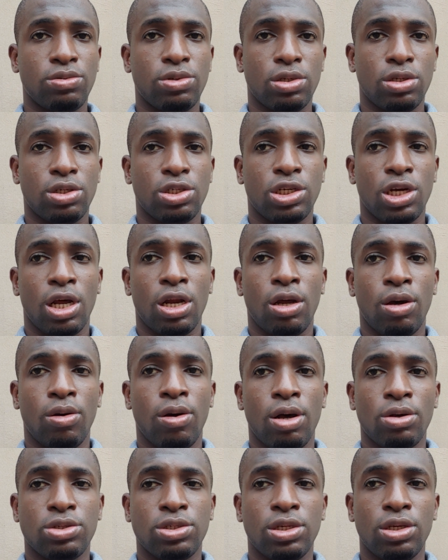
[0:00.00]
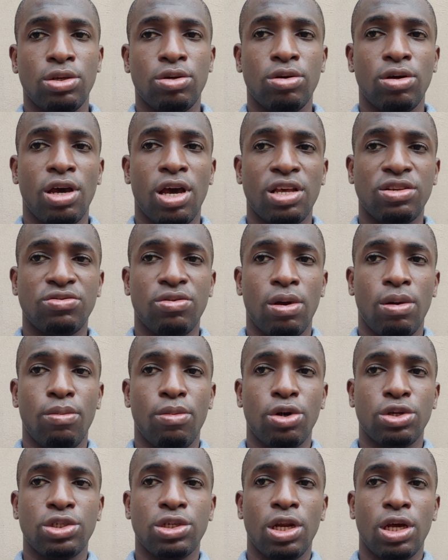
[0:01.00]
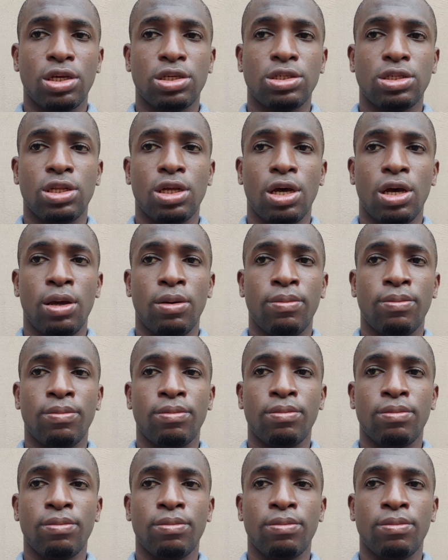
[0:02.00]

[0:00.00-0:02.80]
to the channel. I'll see you guys very much next time.